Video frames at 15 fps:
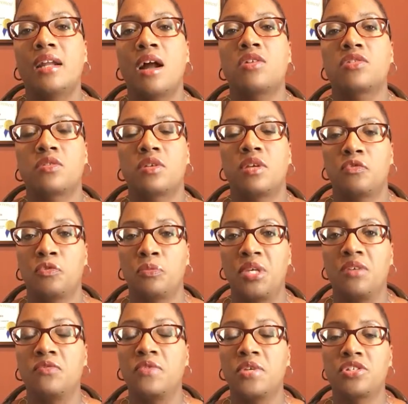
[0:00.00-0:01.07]
also given me a
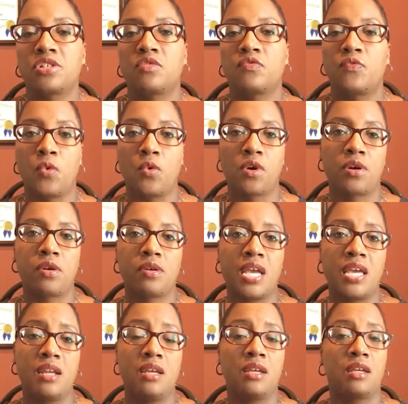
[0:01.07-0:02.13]
vision for
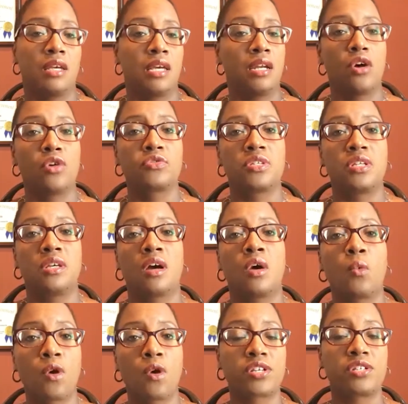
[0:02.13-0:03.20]
creating and hosting a
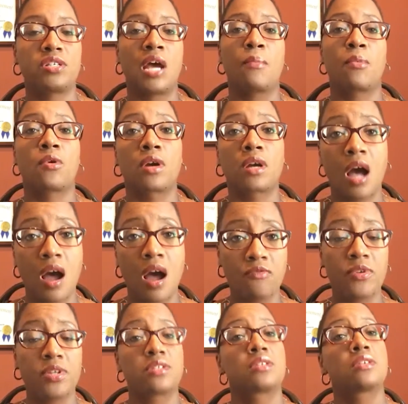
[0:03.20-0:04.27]
workshop or a
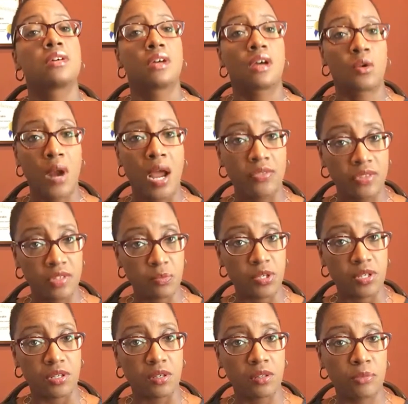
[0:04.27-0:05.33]
conference around this
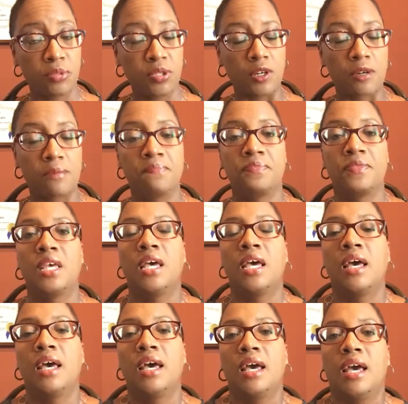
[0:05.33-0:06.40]
particular book.
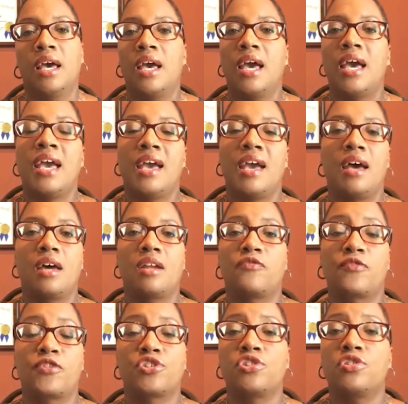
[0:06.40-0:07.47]
And
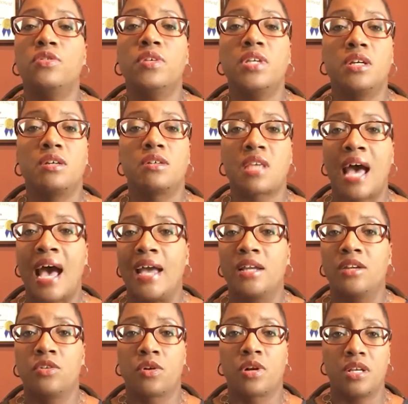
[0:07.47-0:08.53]
for 2 years, I
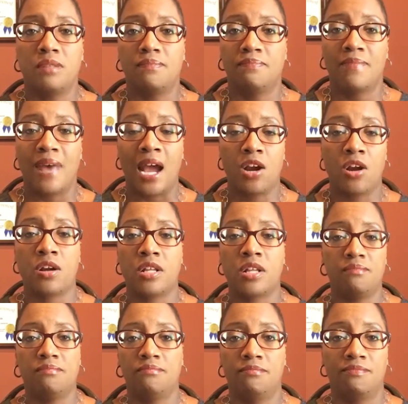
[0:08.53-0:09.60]
ignored it. I heard
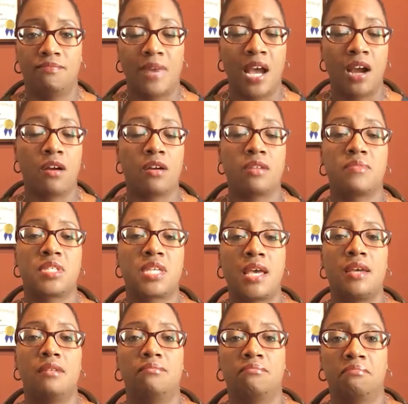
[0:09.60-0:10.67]
it. I heard him say
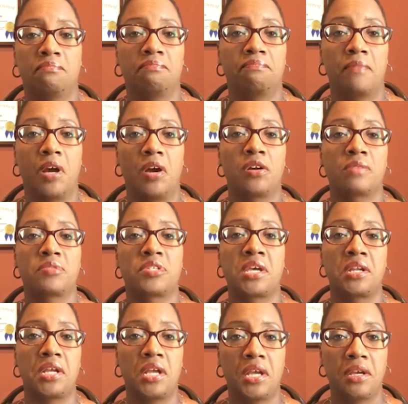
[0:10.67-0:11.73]
it. I heard him say it
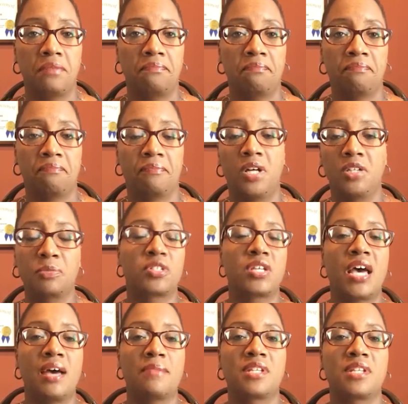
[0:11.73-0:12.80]
again multiple
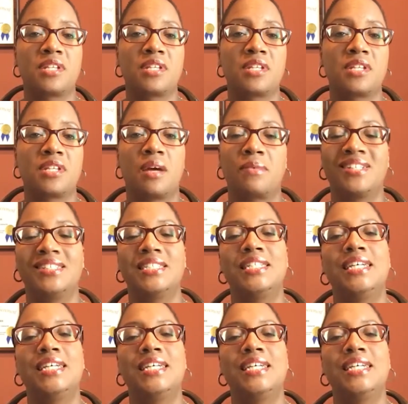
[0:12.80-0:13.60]
times. And I went,